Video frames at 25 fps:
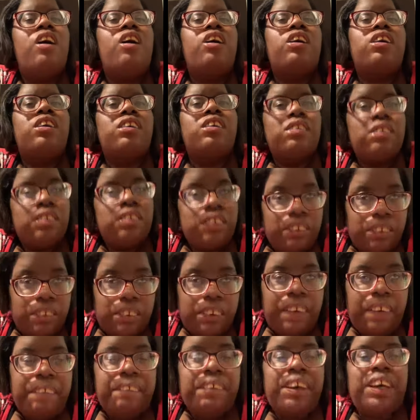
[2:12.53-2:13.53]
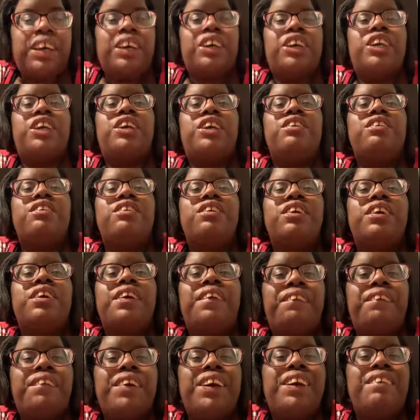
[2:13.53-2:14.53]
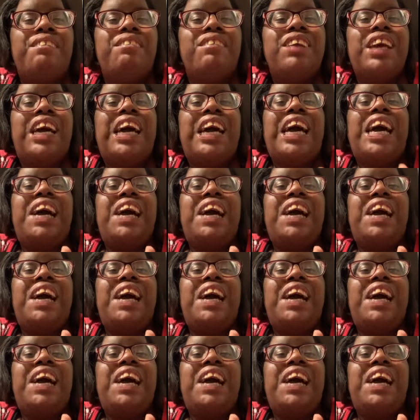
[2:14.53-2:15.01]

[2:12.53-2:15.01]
clothes on your back, and shoes on your feet.